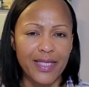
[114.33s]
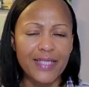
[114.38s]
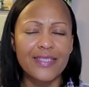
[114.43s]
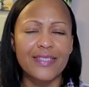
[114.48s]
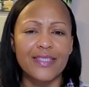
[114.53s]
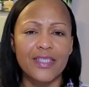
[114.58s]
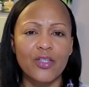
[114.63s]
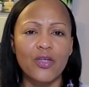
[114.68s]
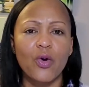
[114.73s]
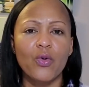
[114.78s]
That
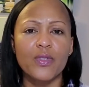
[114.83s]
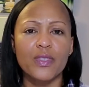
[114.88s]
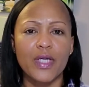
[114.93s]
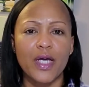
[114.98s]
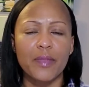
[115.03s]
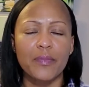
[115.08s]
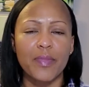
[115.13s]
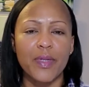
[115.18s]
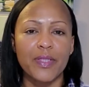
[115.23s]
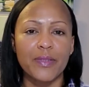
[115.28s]
still goes
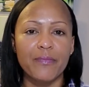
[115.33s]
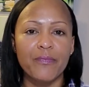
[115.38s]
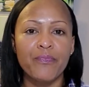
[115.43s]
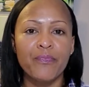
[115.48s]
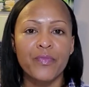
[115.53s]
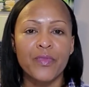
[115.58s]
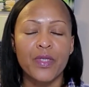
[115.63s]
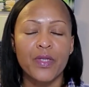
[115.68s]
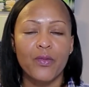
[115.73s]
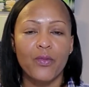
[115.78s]
on, but
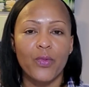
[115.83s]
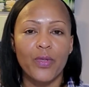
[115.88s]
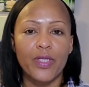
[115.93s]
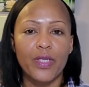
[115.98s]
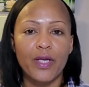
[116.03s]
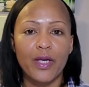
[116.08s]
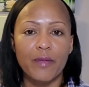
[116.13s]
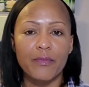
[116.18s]
when it